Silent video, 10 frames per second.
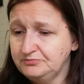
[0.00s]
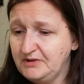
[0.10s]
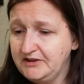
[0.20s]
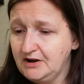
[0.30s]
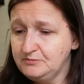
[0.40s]

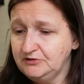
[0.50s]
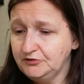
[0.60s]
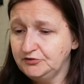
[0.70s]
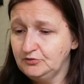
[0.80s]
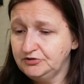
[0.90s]
bicarbonate
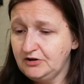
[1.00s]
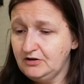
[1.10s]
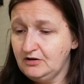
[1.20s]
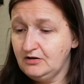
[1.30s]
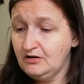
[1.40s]

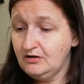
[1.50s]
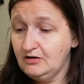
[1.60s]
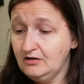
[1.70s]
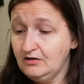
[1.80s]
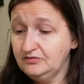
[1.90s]

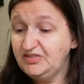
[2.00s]
soda,